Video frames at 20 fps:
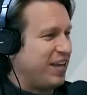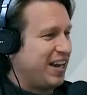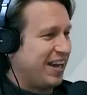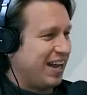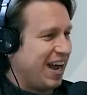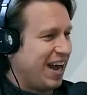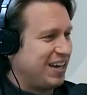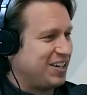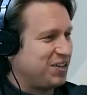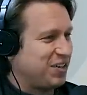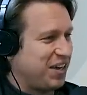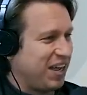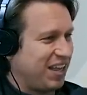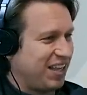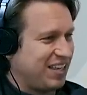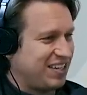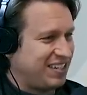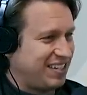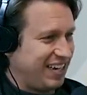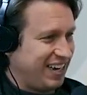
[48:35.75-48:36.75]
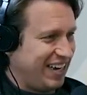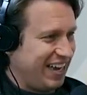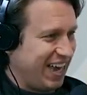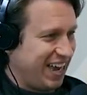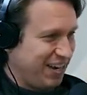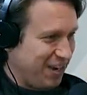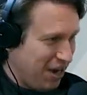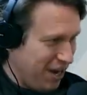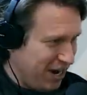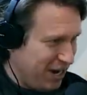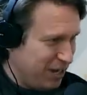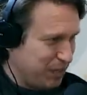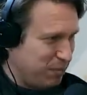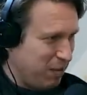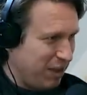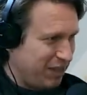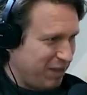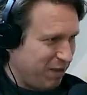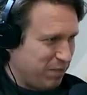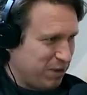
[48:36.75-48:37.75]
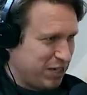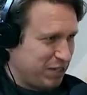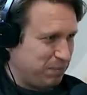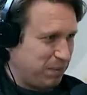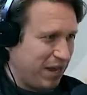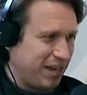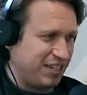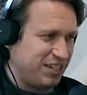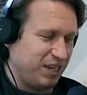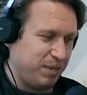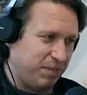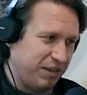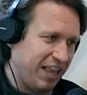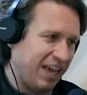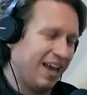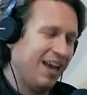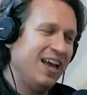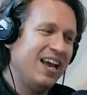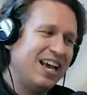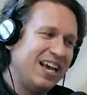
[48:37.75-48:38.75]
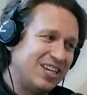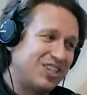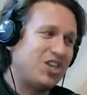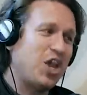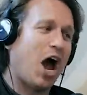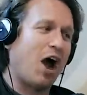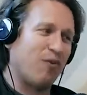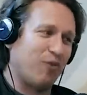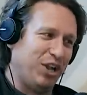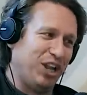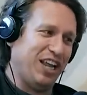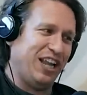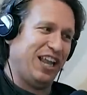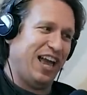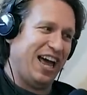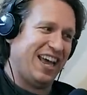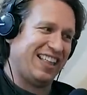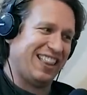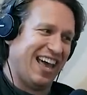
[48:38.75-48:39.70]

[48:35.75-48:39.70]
and a guy took LSD and got in his bathtub in his pants, you'd be like, it's not really like